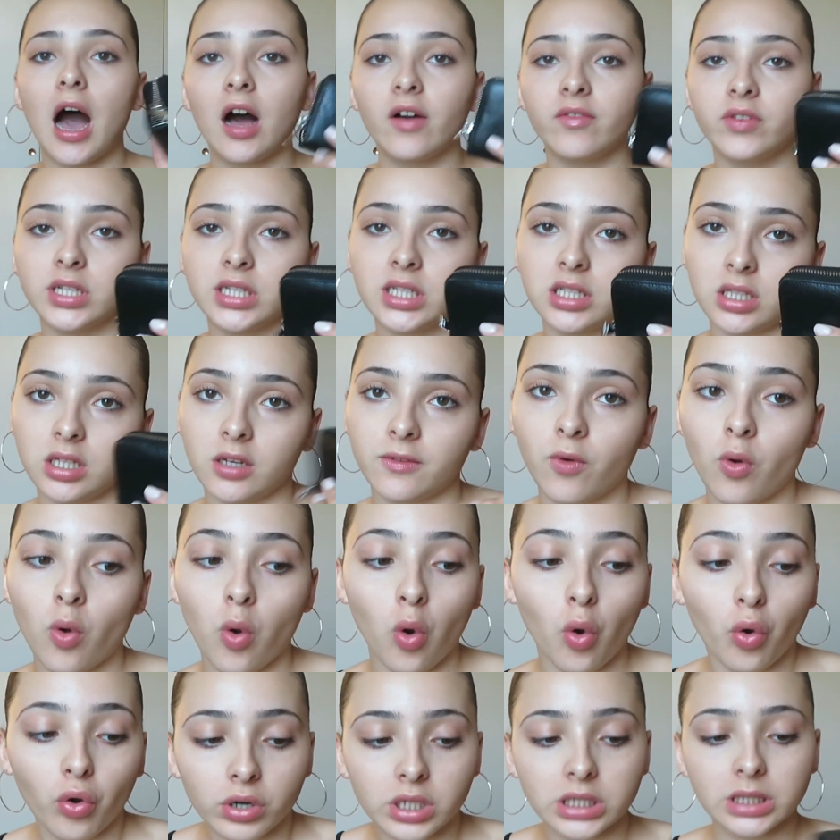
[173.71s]
obviously, of
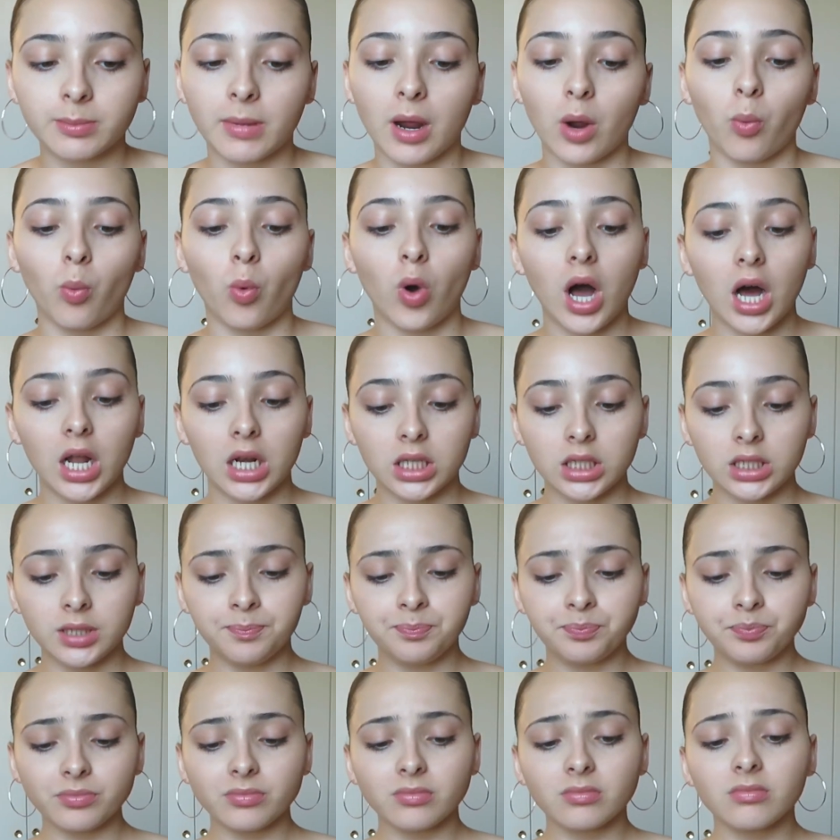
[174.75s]
course, my
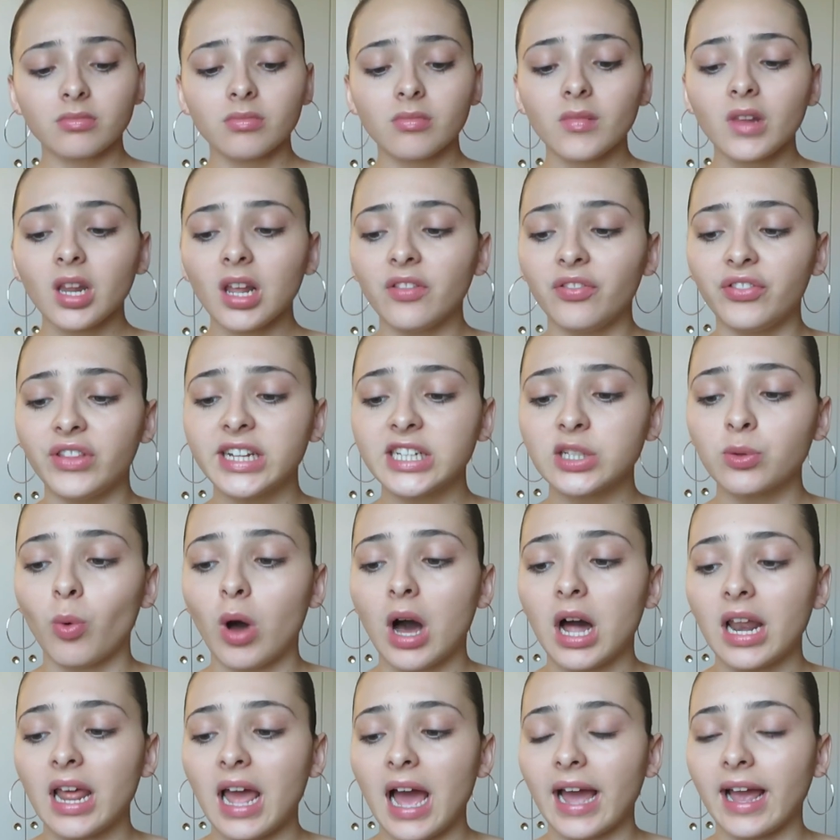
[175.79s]
wallet. This
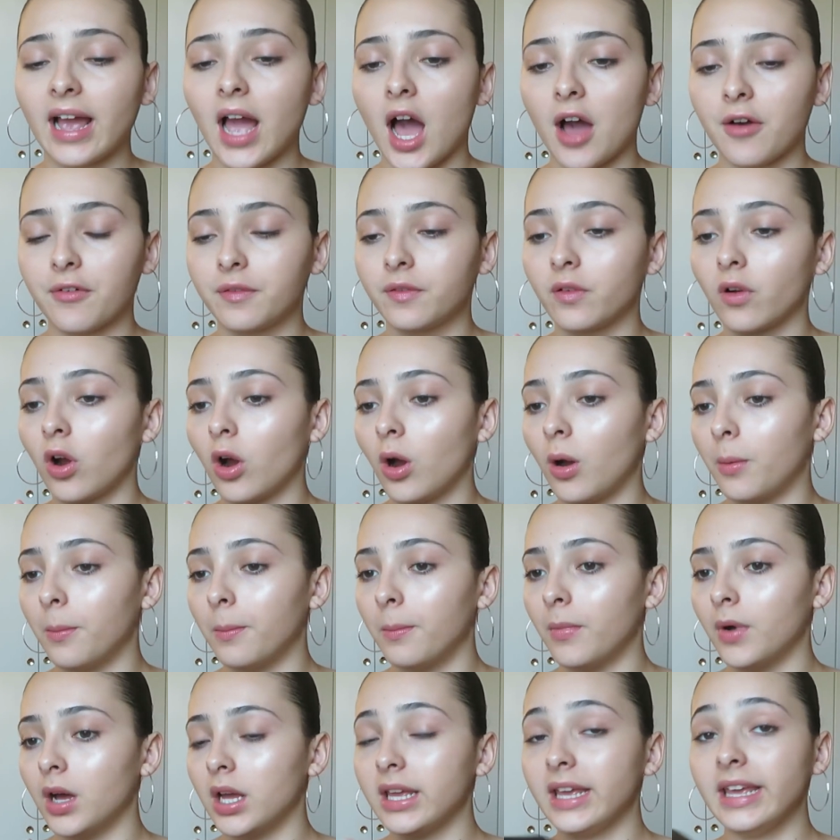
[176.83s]
wallet I got
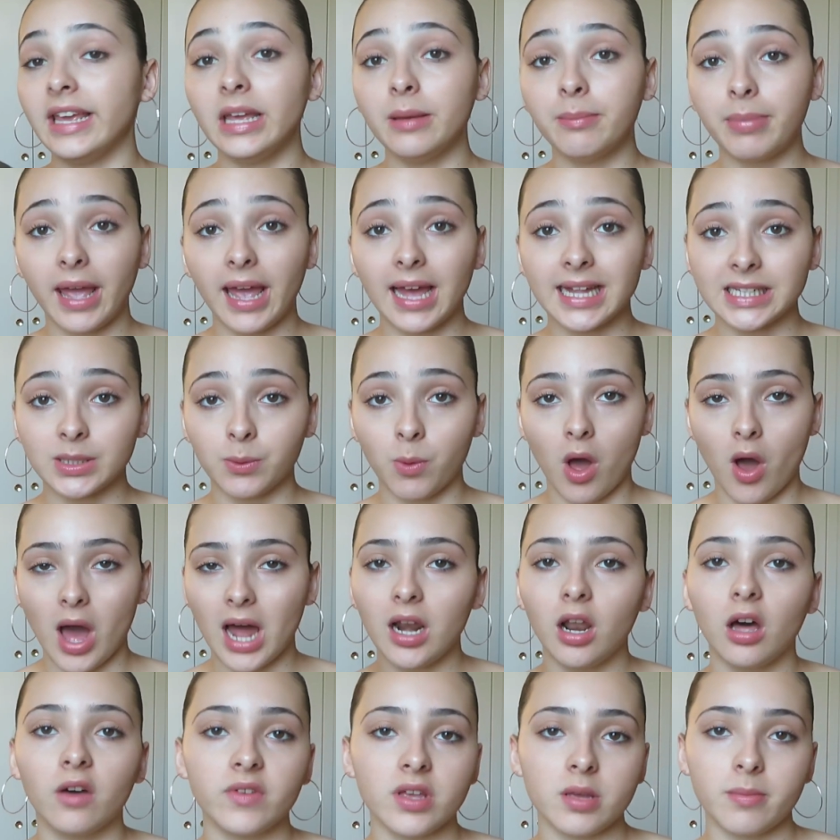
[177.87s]
from eBay as well.
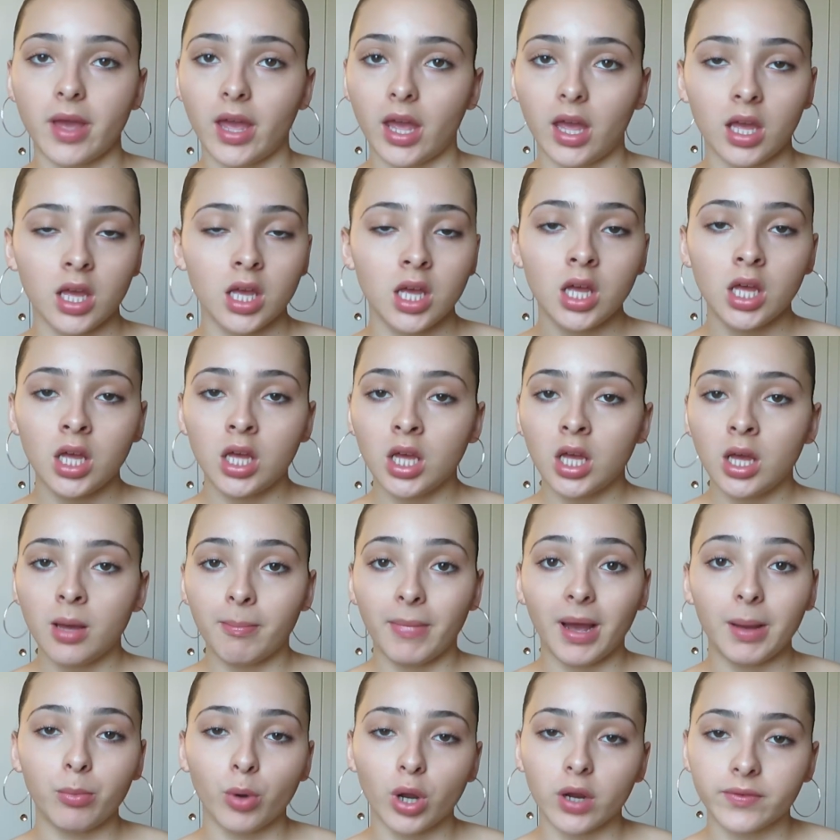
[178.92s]
I love eBay.
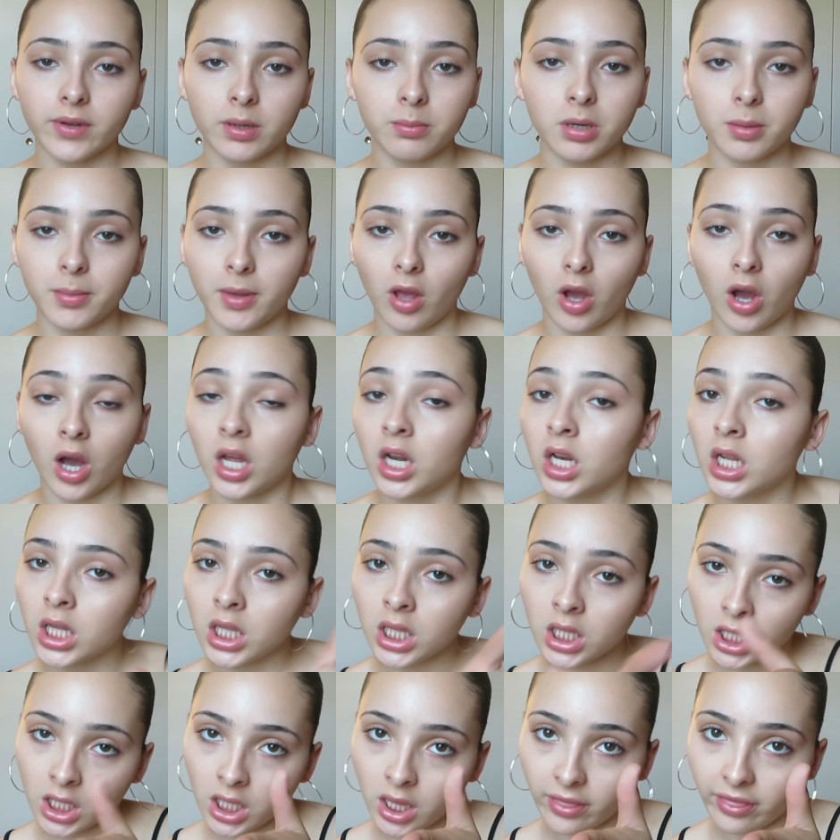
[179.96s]
My boyfriend put me on.
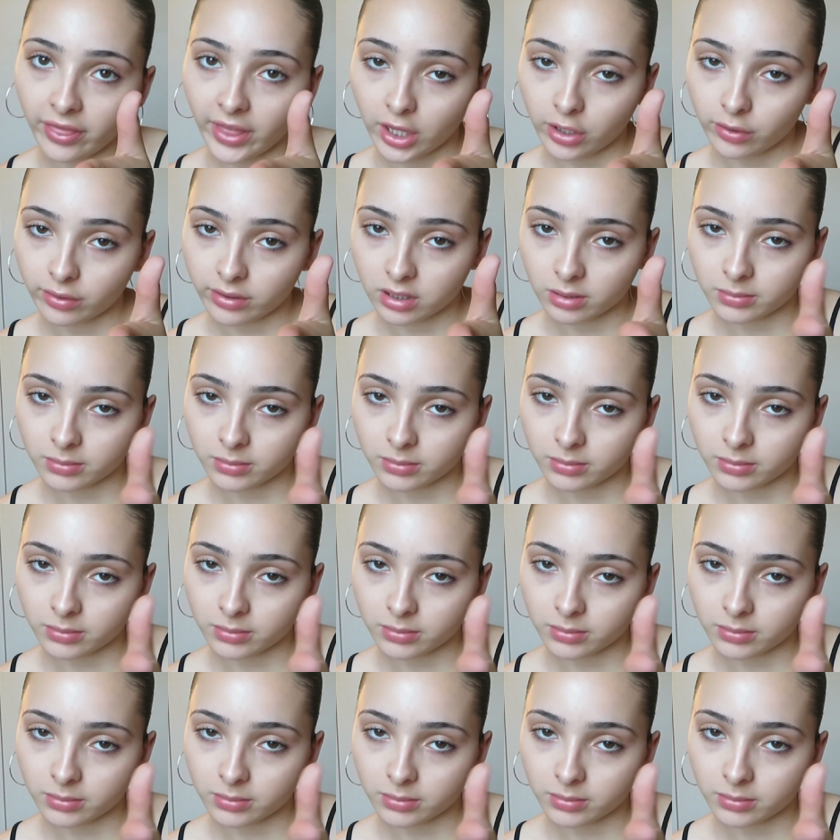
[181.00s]
Thank you